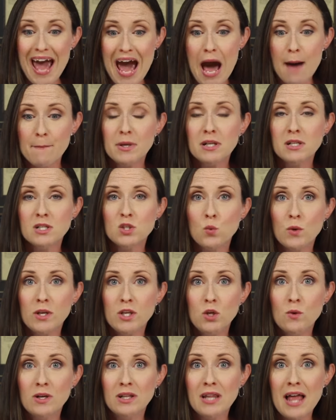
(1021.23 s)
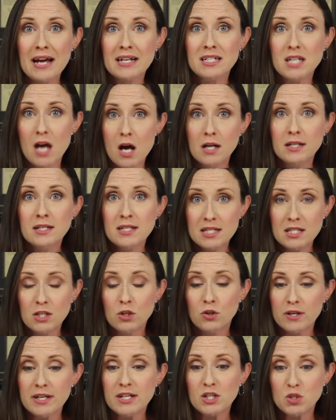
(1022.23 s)
happens when you elect
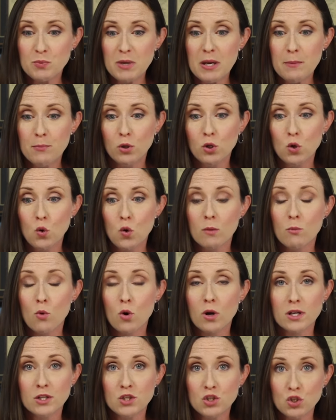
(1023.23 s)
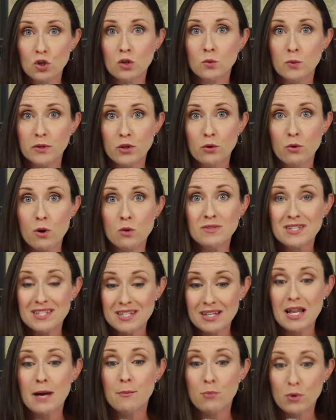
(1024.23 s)
unserious people who are more concerned with their own
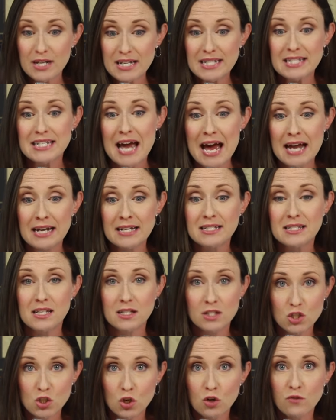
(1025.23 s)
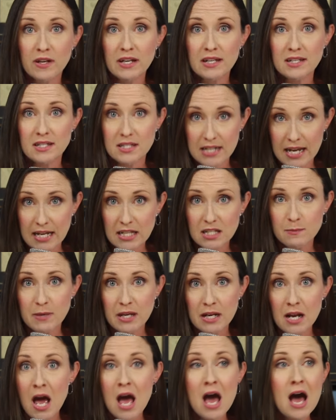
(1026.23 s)
celebrity status than serving as
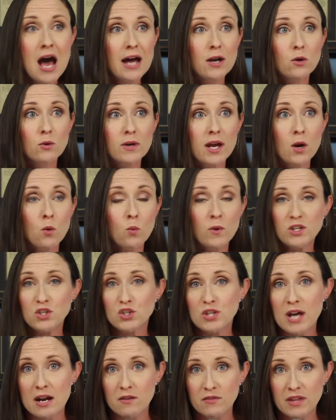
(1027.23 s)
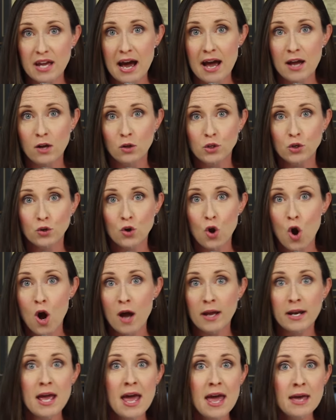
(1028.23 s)
statesmen. I don't care which side of the aisle you're
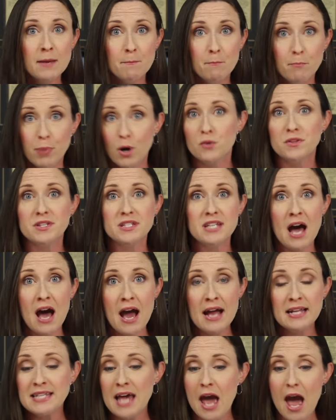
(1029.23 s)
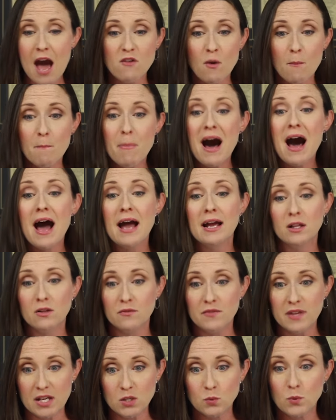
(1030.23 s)
on, both sides have a pile
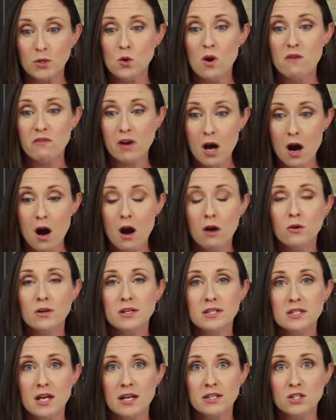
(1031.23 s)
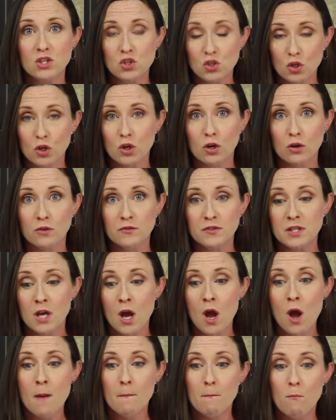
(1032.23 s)
of these. When you have a Congress that serves
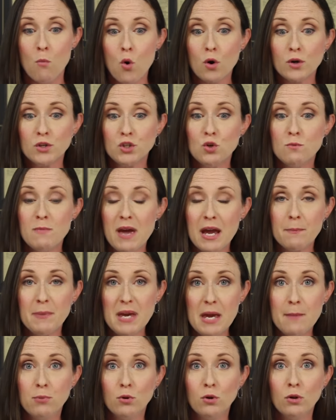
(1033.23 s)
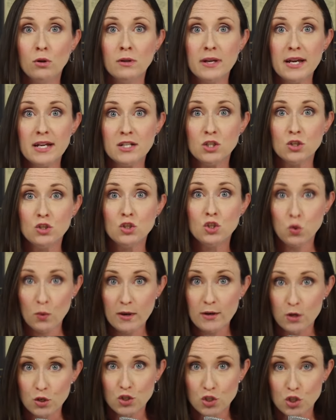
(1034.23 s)
more to make people into
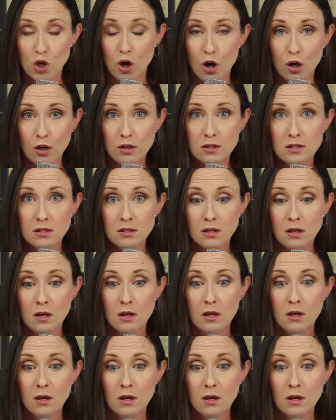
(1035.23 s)
Twitter stars